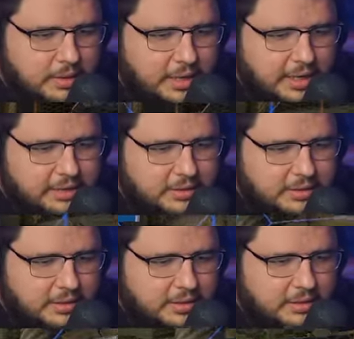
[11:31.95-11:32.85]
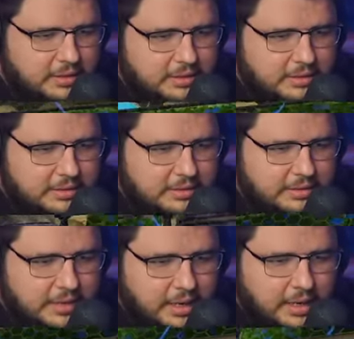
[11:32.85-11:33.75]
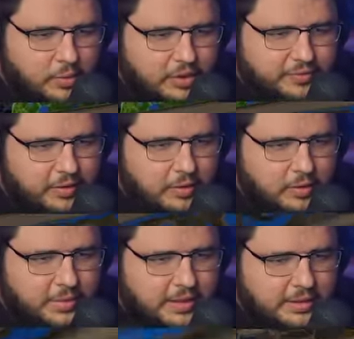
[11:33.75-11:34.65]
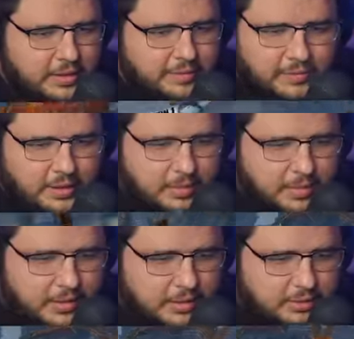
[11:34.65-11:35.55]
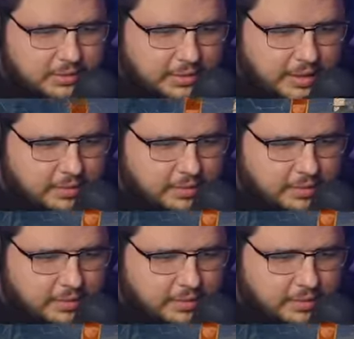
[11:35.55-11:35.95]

you ever I, mess with melatonin? Yeah, it worked for a little bit. And then after a month, it was like.